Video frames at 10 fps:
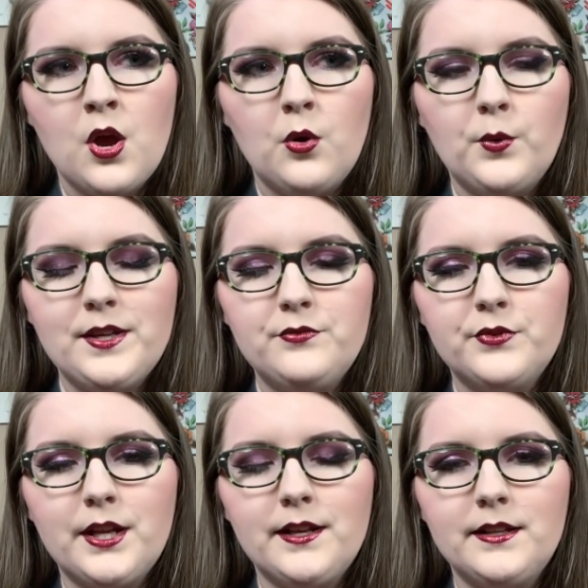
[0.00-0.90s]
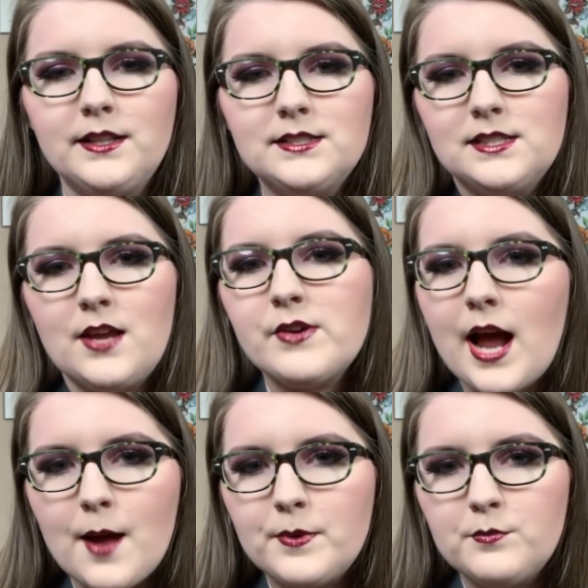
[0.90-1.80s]
This has never
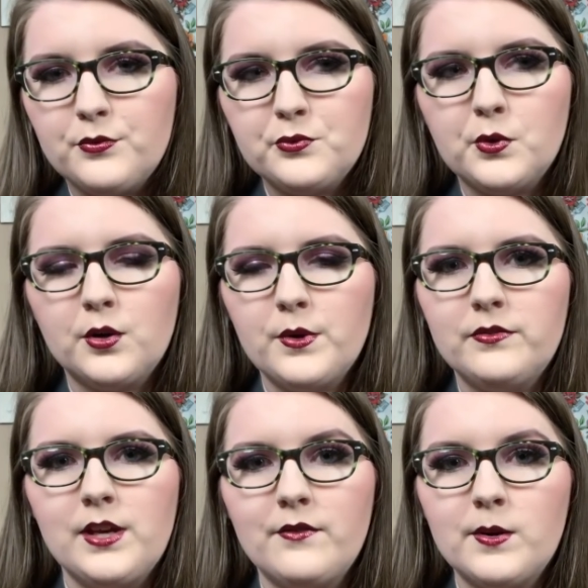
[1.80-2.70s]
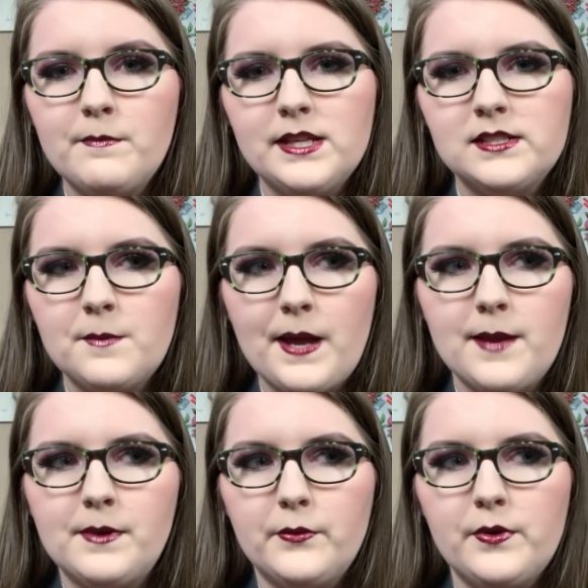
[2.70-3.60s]
happened before. We've never missed a payment.